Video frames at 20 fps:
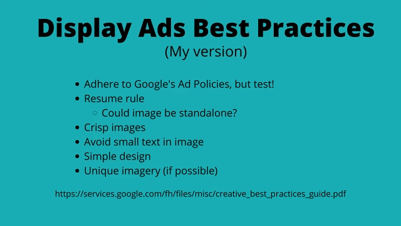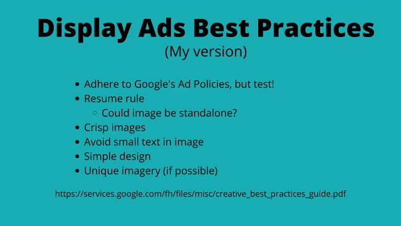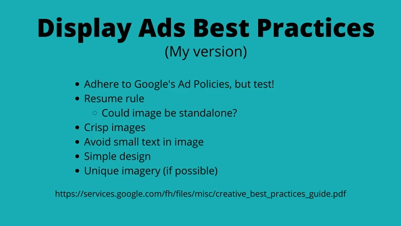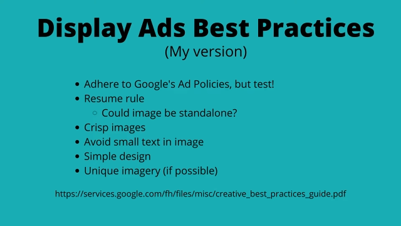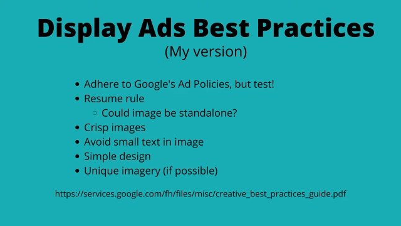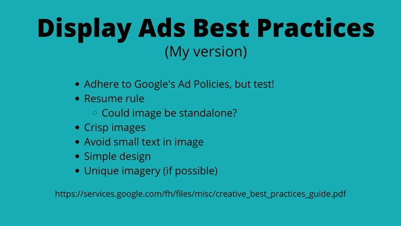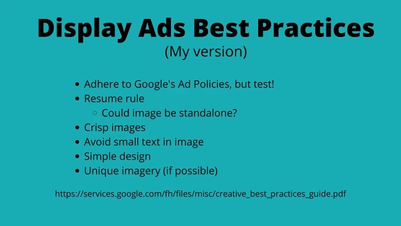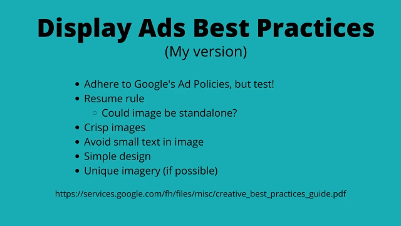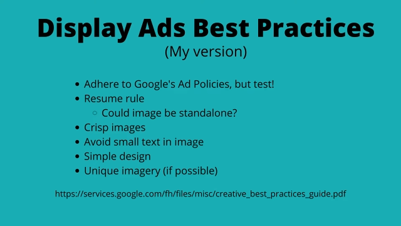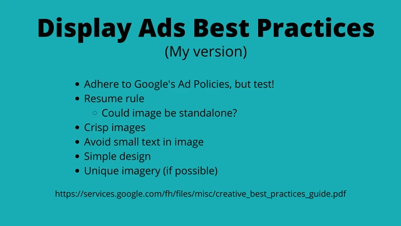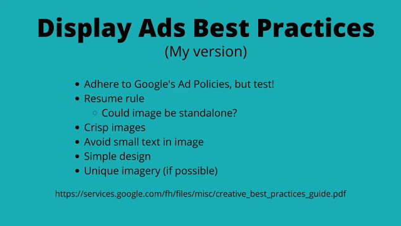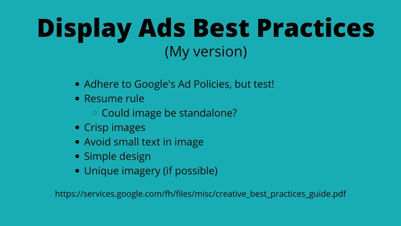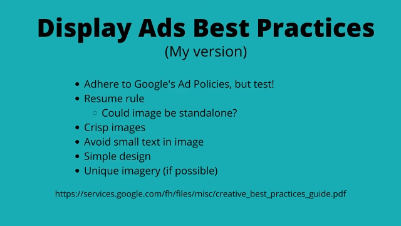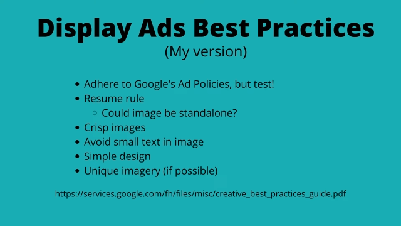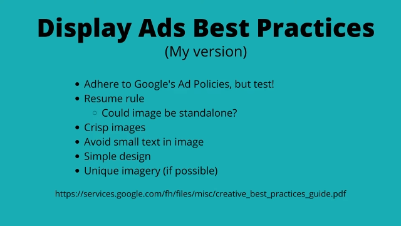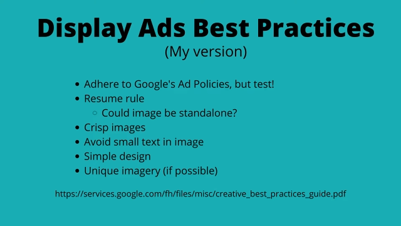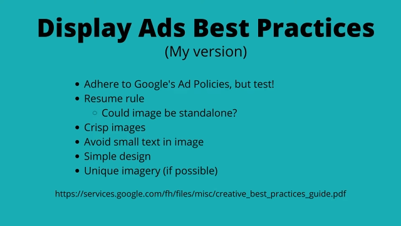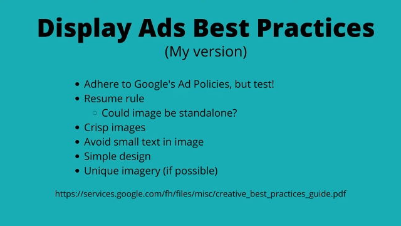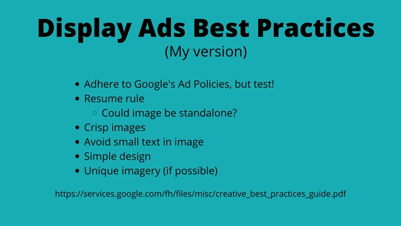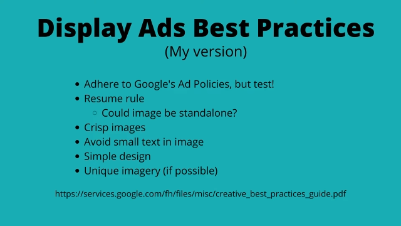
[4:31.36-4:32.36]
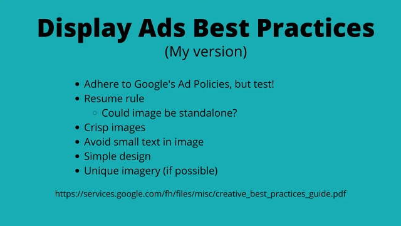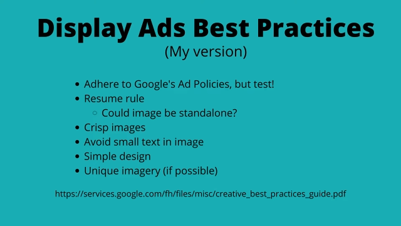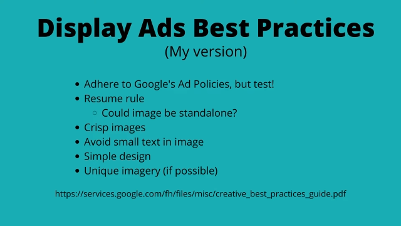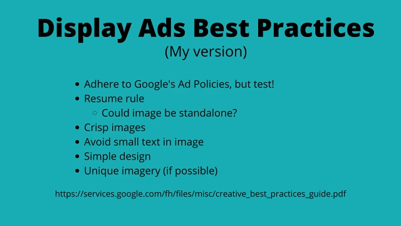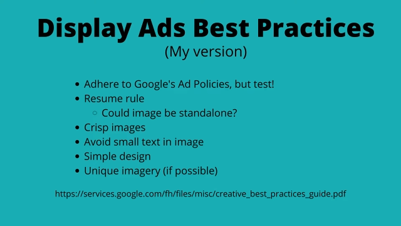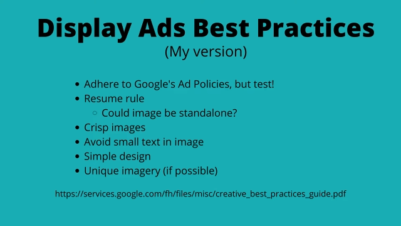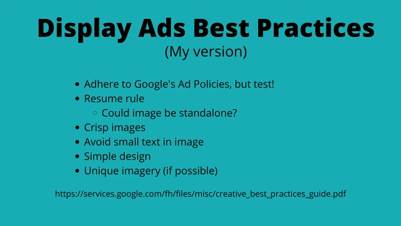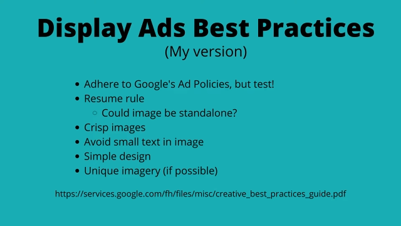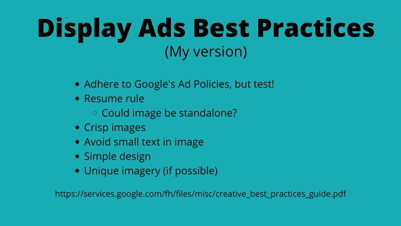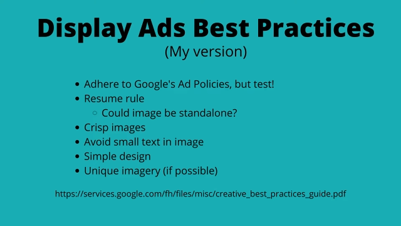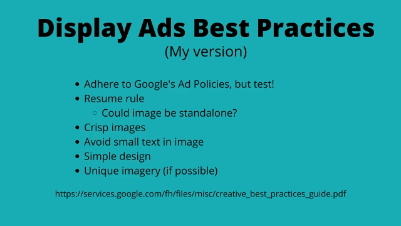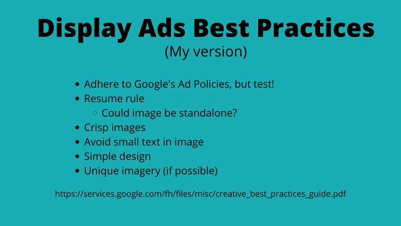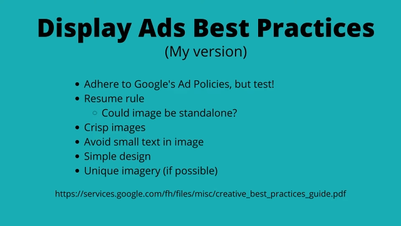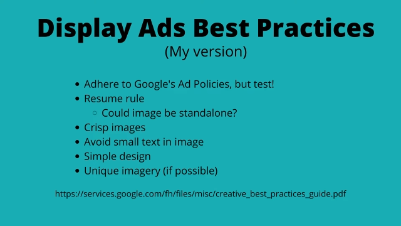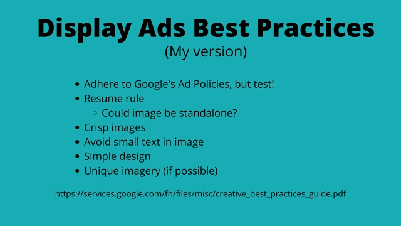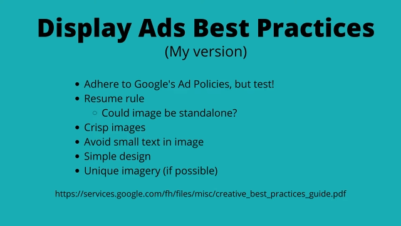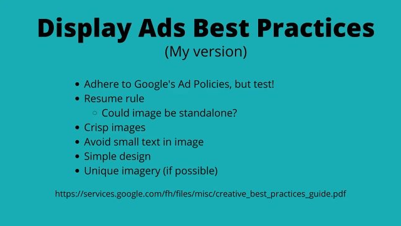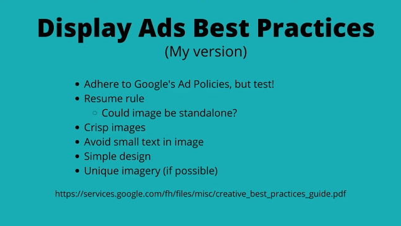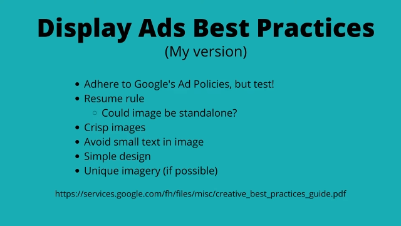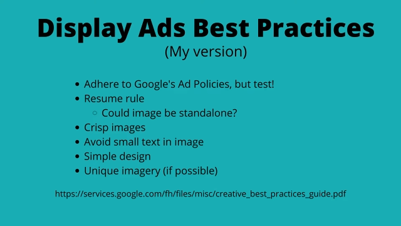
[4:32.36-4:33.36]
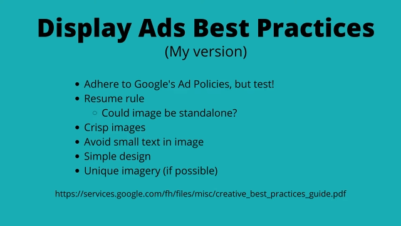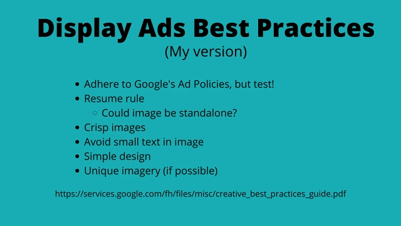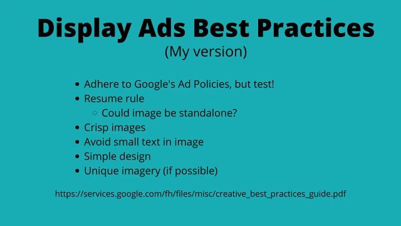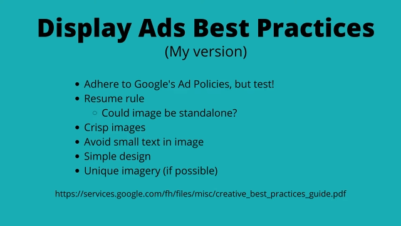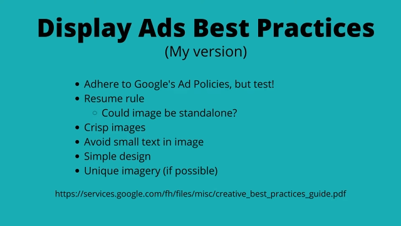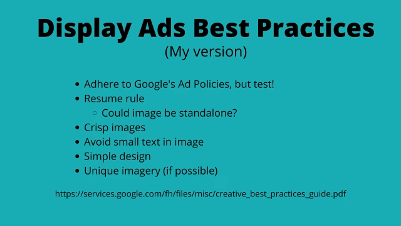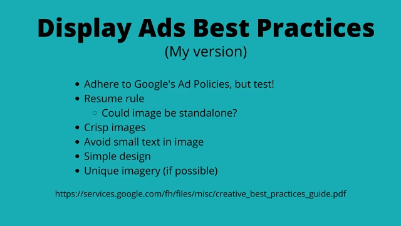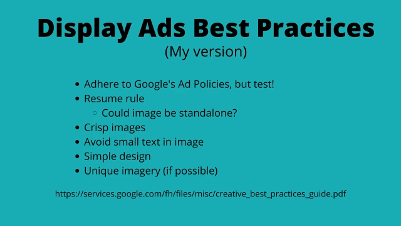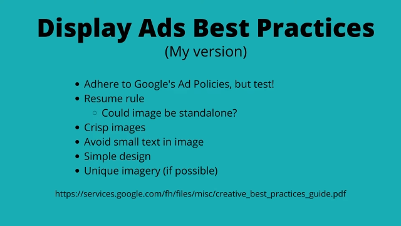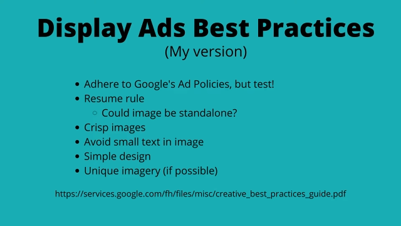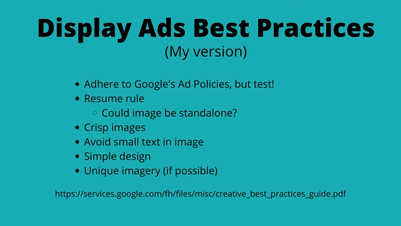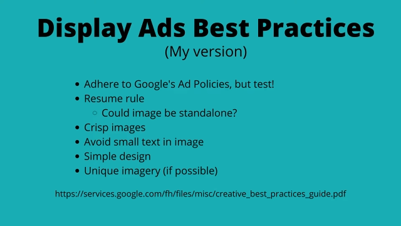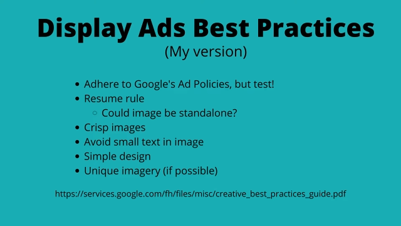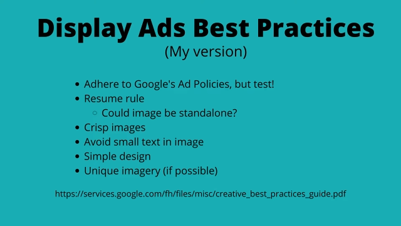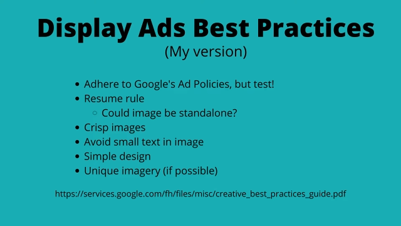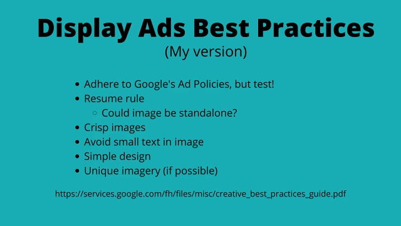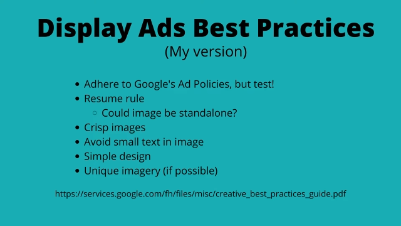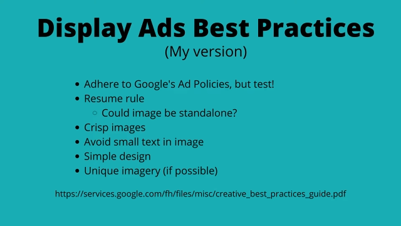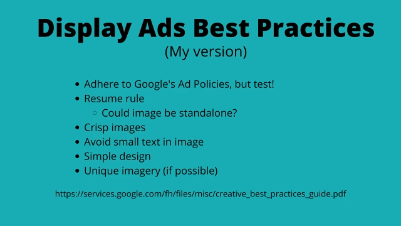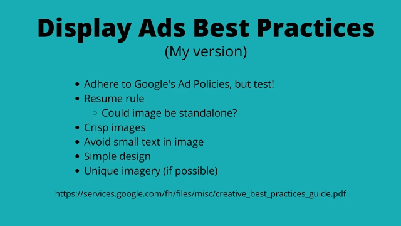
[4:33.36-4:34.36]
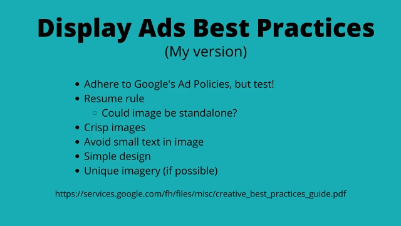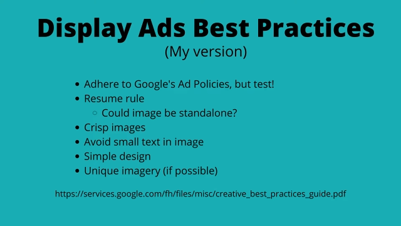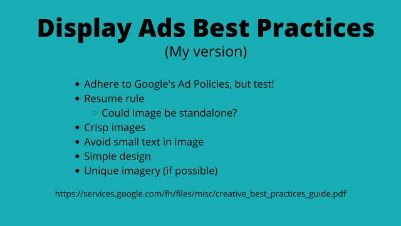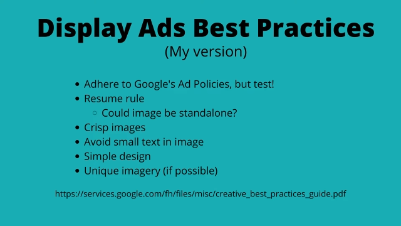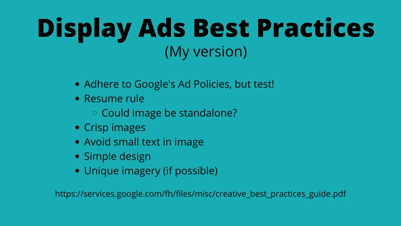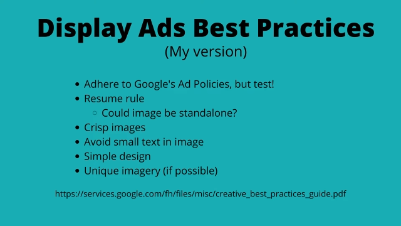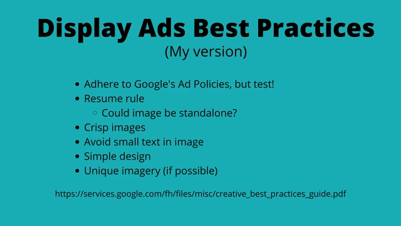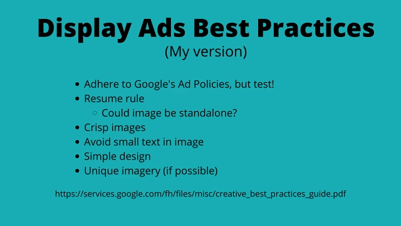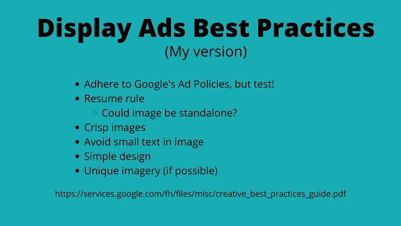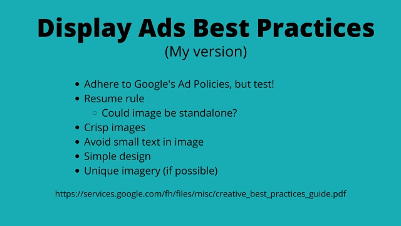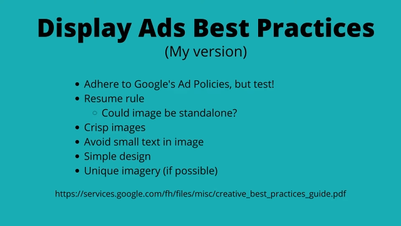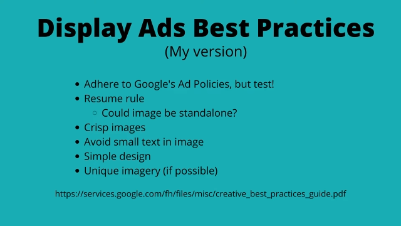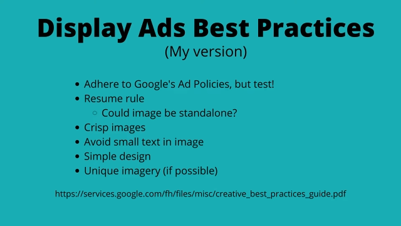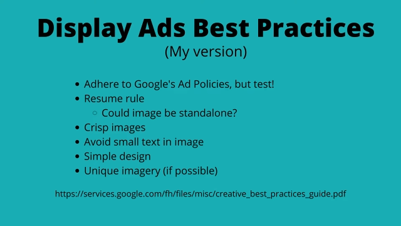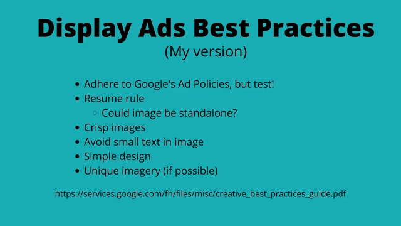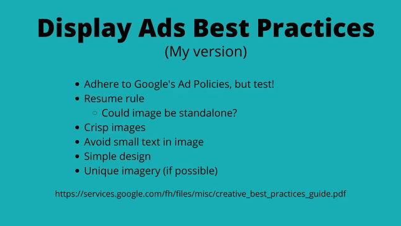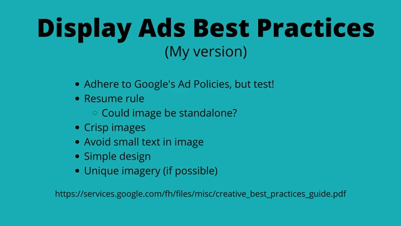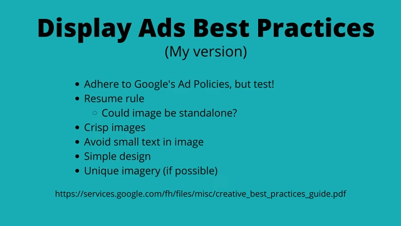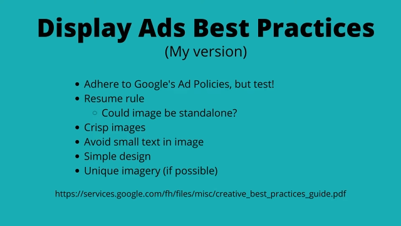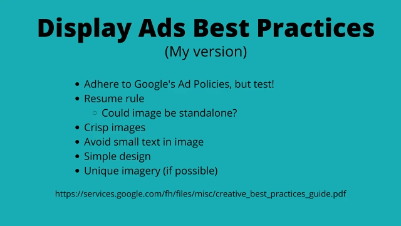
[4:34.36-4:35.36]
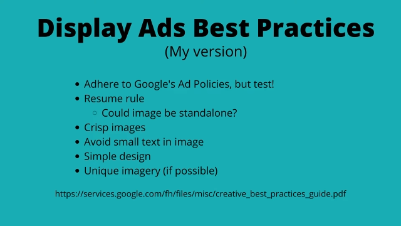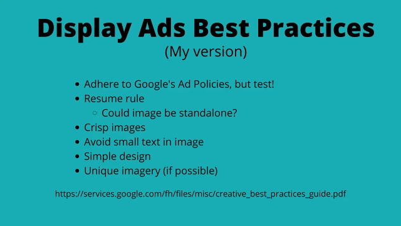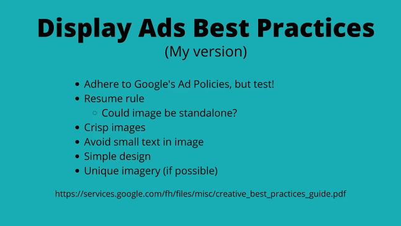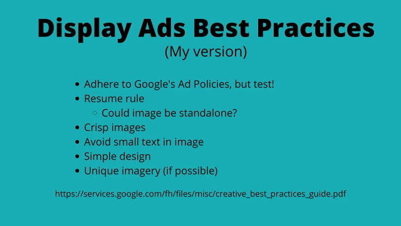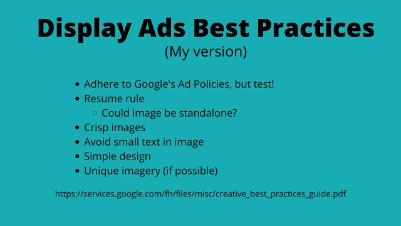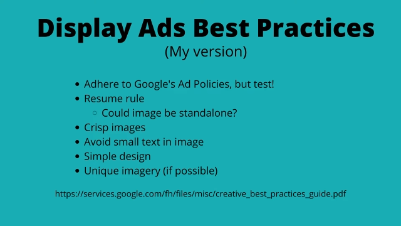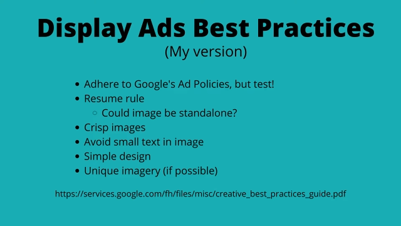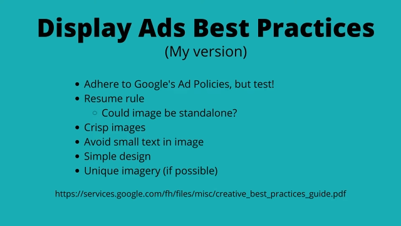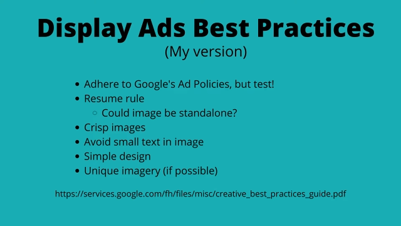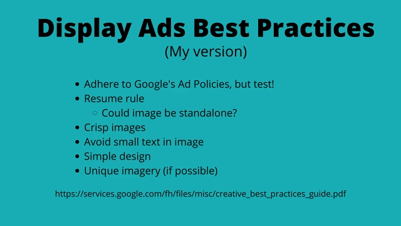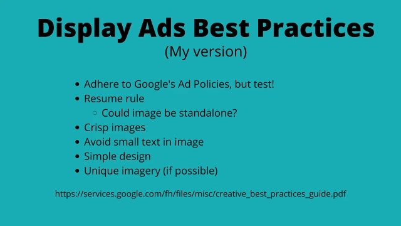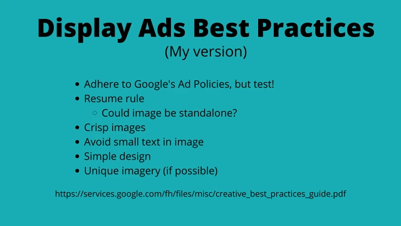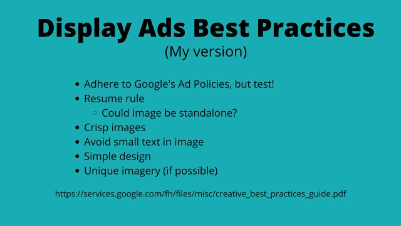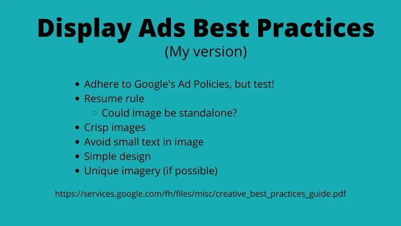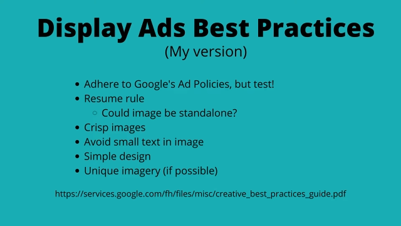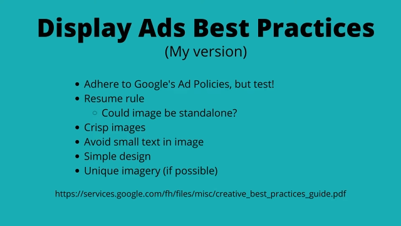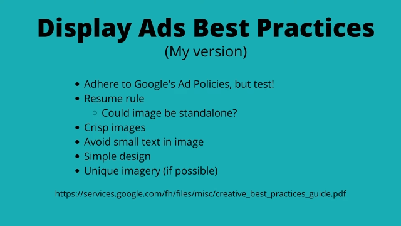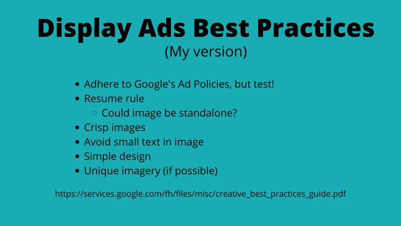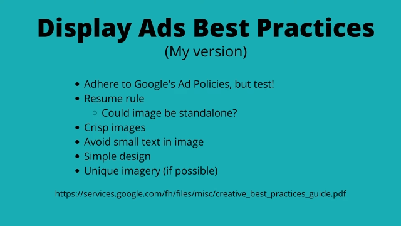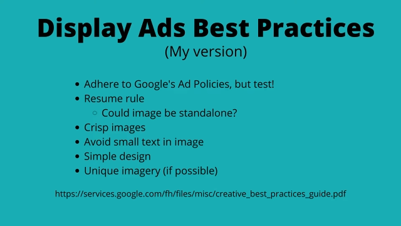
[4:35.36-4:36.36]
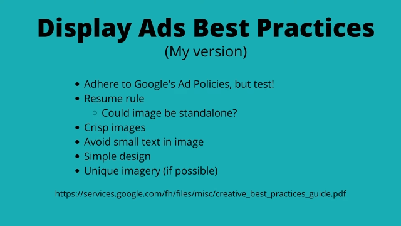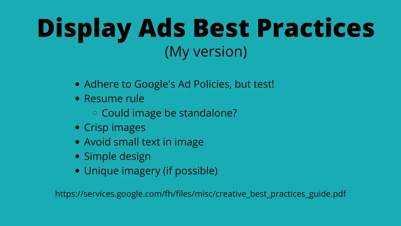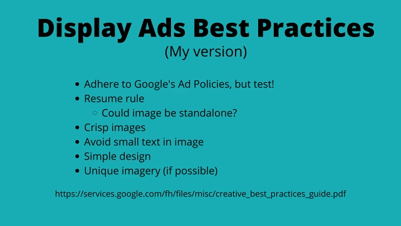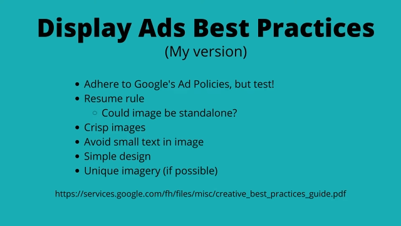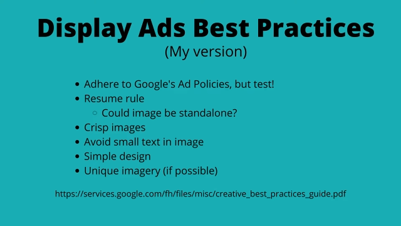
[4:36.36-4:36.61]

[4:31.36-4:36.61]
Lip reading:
(no speaker visible)